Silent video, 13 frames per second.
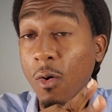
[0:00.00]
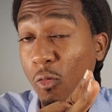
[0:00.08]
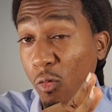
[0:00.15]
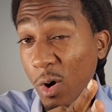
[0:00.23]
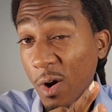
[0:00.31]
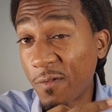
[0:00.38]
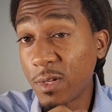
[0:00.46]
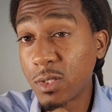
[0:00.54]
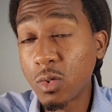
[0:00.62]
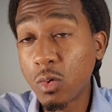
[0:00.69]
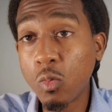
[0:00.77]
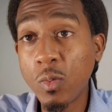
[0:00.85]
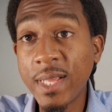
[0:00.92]
roughly
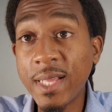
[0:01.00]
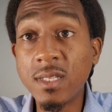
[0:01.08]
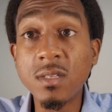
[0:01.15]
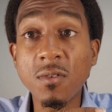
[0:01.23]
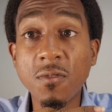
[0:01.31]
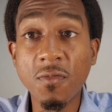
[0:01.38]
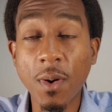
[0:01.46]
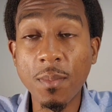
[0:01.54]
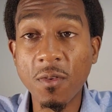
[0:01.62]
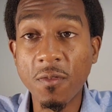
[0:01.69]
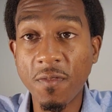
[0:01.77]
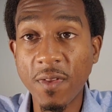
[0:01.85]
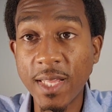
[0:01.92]
2 weeks from
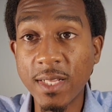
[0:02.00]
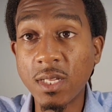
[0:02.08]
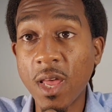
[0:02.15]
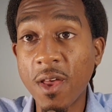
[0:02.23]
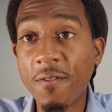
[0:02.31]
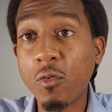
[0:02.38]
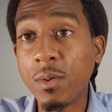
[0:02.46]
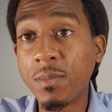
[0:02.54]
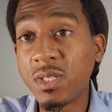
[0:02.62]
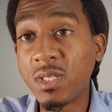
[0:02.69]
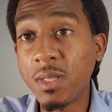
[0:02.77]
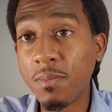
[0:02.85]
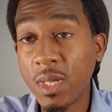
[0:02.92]
the Fed's
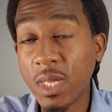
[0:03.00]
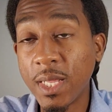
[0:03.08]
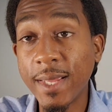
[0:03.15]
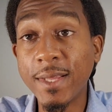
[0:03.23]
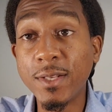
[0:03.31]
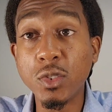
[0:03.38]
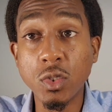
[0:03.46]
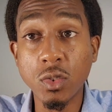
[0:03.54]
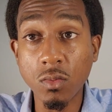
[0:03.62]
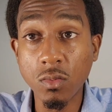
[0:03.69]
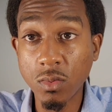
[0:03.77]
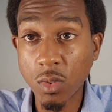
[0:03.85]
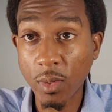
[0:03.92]
FOMC meeting in
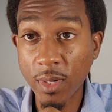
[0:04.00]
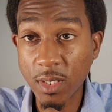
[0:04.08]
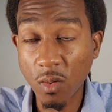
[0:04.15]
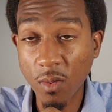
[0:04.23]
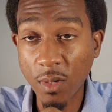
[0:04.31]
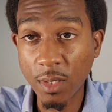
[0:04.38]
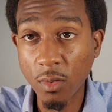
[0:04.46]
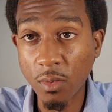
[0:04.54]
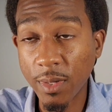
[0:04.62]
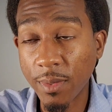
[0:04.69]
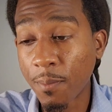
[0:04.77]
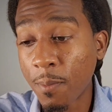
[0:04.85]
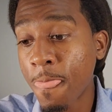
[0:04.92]
June 2023.